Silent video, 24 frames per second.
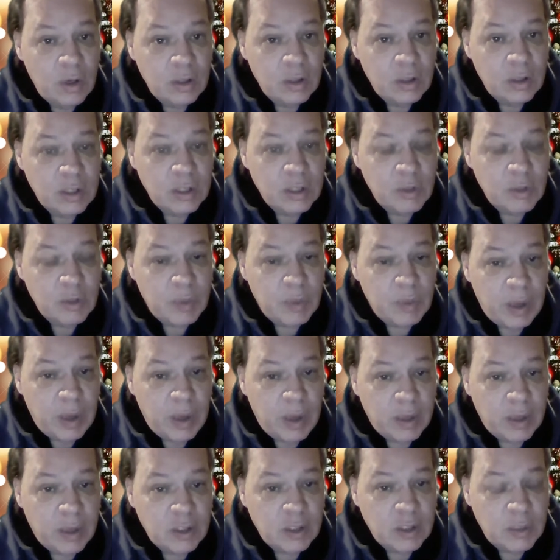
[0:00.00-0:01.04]

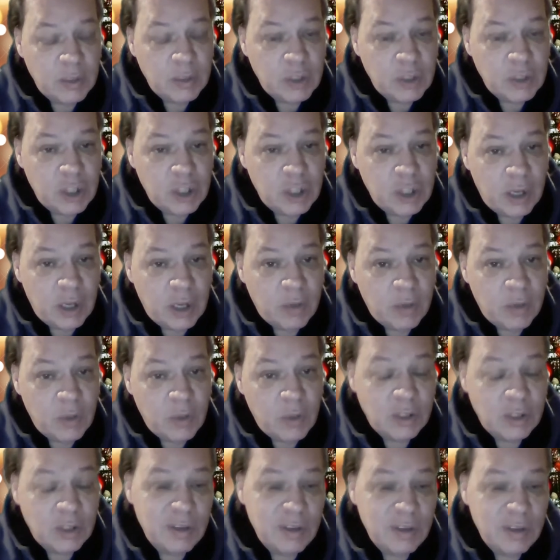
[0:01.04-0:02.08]
stimulus check,
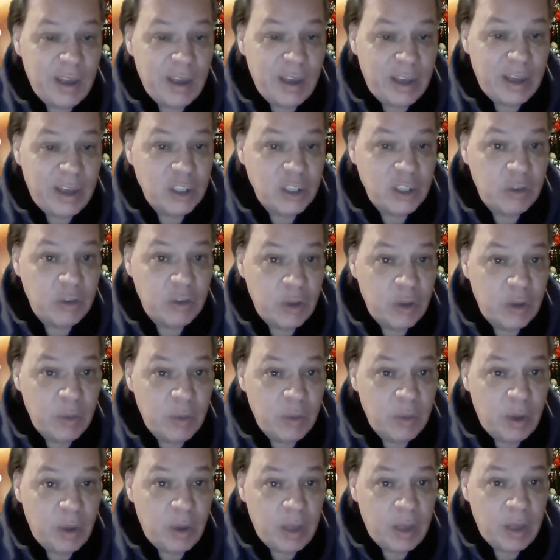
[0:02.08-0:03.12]
which I actually agree with
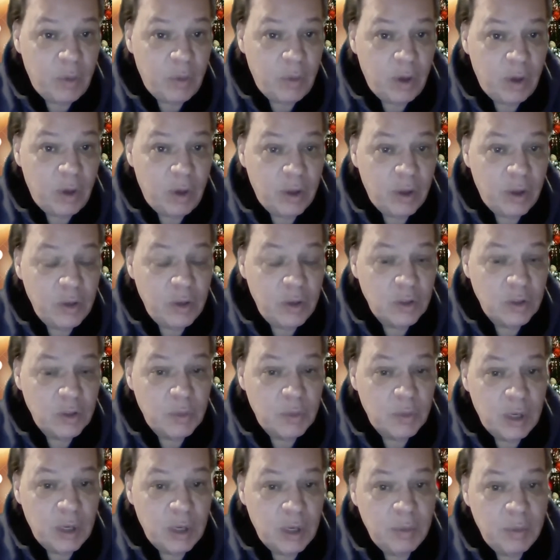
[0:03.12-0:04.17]
him on that. We all could use the
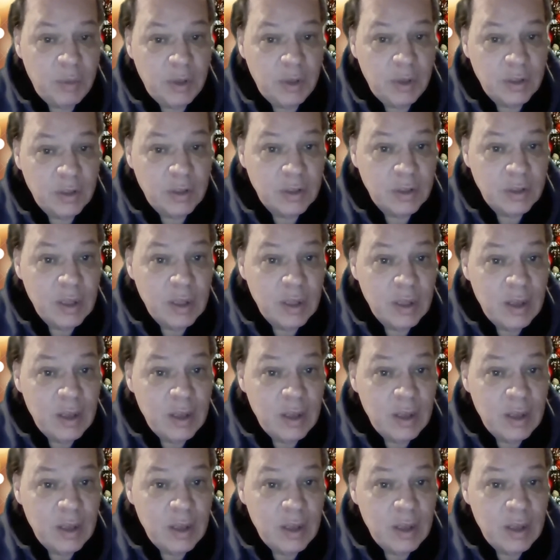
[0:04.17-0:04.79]
money because